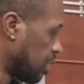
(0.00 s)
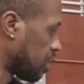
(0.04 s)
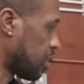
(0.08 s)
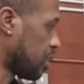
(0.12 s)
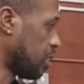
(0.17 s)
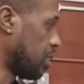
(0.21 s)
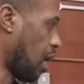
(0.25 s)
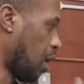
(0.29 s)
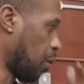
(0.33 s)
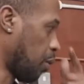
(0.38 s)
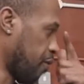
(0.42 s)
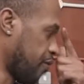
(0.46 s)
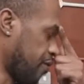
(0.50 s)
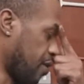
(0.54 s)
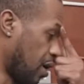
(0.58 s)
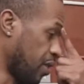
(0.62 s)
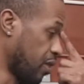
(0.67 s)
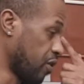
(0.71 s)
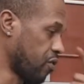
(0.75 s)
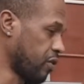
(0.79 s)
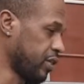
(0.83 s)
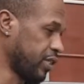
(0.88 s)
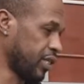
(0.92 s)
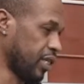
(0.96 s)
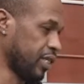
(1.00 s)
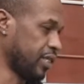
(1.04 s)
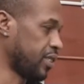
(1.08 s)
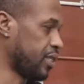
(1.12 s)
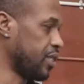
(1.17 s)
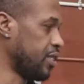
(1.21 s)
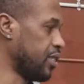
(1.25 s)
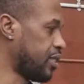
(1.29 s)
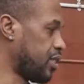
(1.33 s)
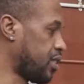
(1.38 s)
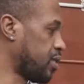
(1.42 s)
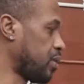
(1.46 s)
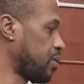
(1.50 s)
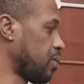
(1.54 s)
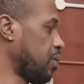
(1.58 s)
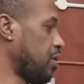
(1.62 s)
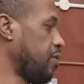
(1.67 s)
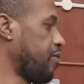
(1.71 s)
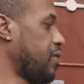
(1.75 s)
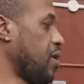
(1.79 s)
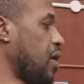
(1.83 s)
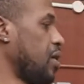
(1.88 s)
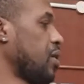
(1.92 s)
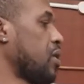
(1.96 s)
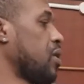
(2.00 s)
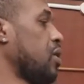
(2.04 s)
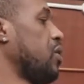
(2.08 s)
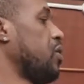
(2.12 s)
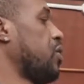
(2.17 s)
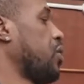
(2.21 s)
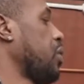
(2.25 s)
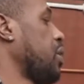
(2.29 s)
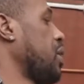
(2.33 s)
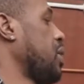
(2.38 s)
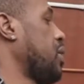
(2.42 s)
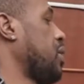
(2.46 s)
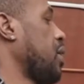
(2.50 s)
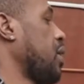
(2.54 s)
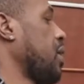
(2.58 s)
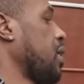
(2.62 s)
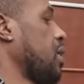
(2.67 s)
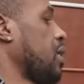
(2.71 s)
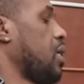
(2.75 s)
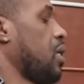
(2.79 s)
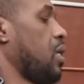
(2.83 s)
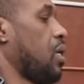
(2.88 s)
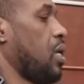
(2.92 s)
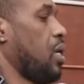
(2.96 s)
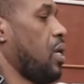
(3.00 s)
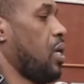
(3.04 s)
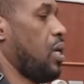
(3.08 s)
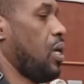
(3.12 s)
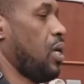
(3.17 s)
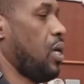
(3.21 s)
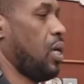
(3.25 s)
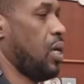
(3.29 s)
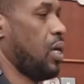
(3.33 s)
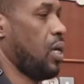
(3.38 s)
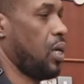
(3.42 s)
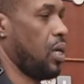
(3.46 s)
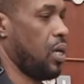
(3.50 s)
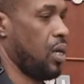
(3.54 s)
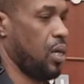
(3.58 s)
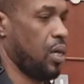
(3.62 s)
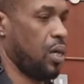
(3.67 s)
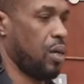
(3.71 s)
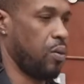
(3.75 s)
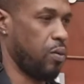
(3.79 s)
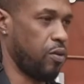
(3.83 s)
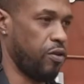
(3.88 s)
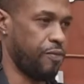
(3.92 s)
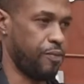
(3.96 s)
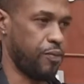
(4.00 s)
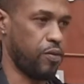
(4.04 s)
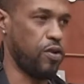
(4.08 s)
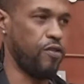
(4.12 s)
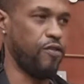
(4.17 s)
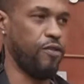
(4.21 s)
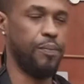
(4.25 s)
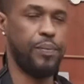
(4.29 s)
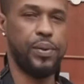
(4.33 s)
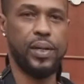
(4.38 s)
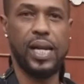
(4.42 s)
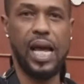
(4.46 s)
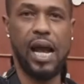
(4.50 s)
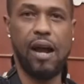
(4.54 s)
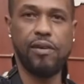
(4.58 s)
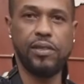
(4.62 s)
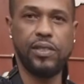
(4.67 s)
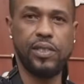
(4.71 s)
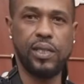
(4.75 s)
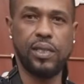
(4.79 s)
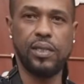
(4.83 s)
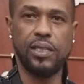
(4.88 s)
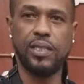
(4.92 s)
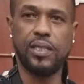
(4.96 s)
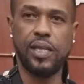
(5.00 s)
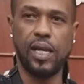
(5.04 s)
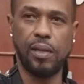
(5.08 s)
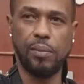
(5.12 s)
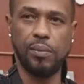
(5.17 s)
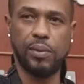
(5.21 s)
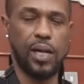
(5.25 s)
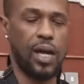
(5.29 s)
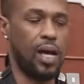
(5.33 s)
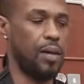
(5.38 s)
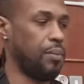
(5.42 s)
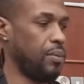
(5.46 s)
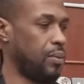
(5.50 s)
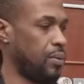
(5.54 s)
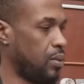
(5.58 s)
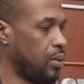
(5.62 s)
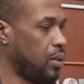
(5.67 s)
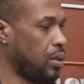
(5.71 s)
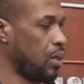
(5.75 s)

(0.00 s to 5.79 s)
So now we've got the resistance, we've done continuity, we've proven polarity at the same time.